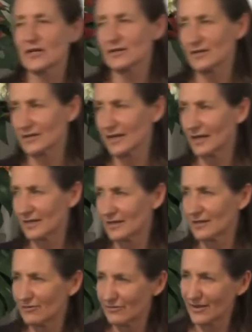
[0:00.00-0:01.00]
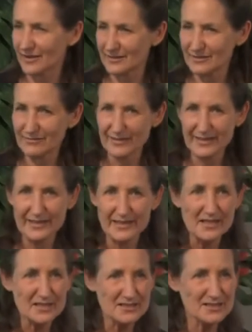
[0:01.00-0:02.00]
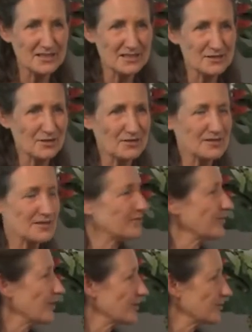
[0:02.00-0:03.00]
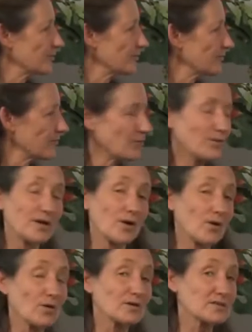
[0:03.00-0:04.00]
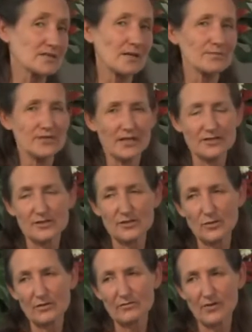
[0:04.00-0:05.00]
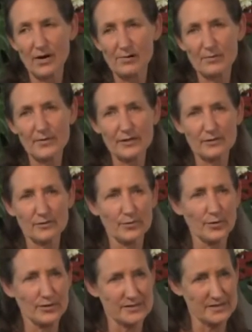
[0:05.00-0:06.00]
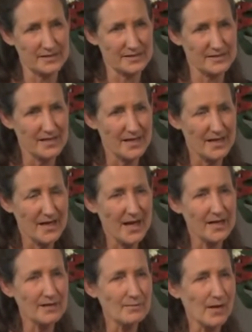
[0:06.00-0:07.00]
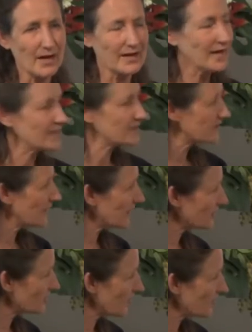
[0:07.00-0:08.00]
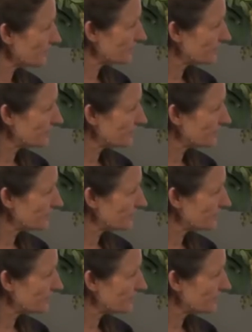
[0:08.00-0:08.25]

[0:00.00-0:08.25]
so that they can effectively detoxify you, for we are all subject to environmental poisons. And in my next lecture,